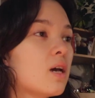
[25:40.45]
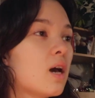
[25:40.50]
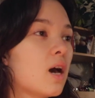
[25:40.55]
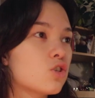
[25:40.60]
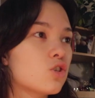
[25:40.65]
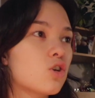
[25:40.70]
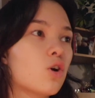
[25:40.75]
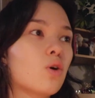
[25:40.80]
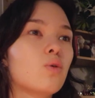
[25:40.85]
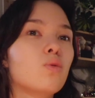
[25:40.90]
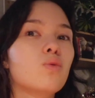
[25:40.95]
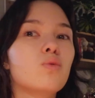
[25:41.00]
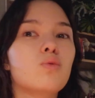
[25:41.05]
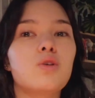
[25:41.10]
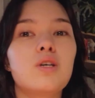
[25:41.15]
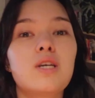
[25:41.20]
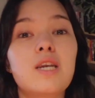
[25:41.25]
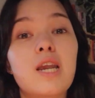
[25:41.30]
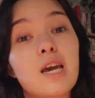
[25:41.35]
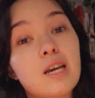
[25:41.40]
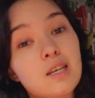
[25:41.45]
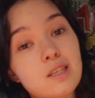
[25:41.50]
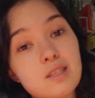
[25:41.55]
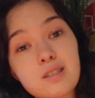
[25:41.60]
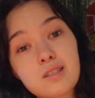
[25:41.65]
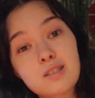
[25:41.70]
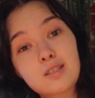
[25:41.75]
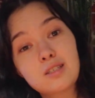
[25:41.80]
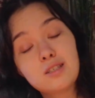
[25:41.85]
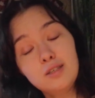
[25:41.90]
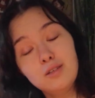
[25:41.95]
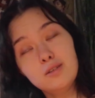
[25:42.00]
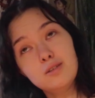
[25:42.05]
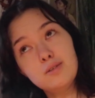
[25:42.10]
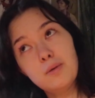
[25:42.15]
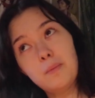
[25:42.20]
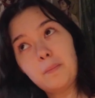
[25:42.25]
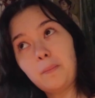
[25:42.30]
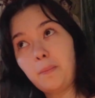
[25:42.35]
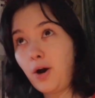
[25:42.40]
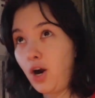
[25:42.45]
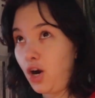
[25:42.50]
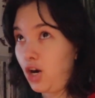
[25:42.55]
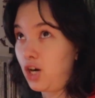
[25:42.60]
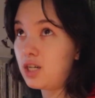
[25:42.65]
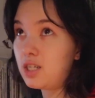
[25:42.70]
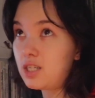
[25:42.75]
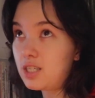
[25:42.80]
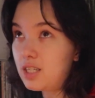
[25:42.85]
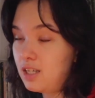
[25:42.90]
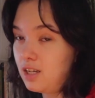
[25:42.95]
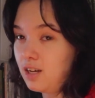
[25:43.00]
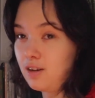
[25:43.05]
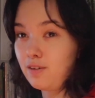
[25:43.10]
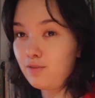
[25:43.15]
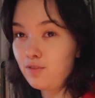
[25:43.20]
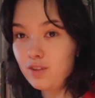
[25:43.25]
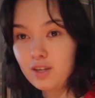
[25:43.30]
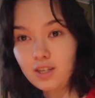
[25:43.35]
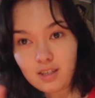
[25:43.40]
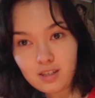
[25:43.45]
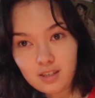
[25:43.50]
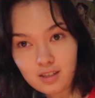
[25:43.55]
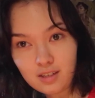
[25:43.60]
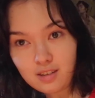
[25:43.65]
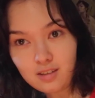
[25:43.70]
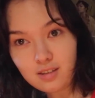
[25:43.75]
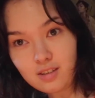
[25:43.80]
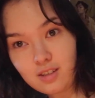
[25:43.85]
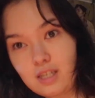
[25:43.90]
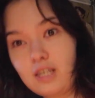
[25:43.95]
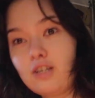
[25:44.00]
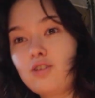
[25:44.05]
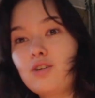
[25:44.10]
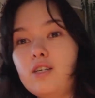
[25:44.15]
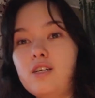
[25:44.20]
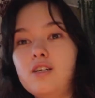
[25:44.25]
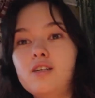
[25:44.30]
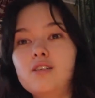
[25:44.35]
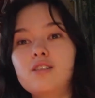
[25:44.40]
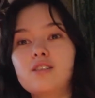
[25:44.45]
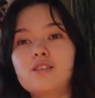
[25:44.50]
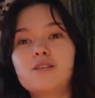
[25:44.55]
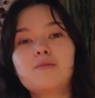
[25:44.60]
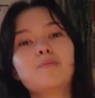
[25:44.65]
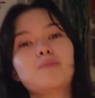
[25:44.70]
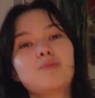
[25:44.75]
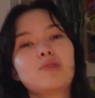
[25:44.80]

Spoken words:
So next part of this series,